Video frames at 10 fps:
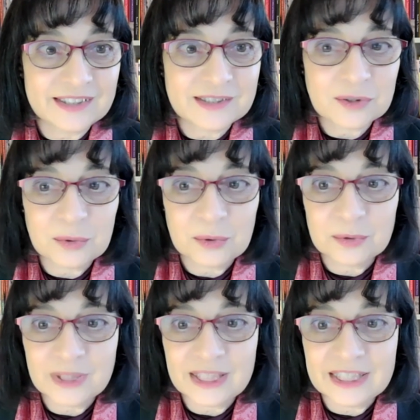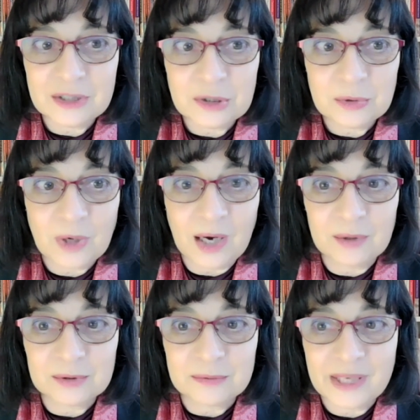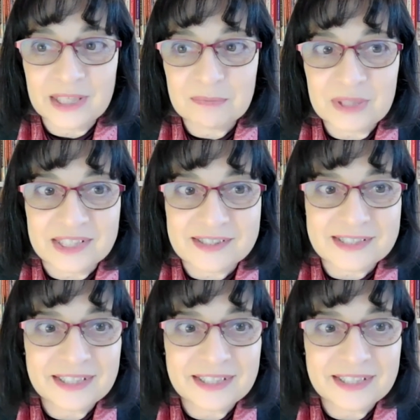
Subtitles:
who really knew how to make peace.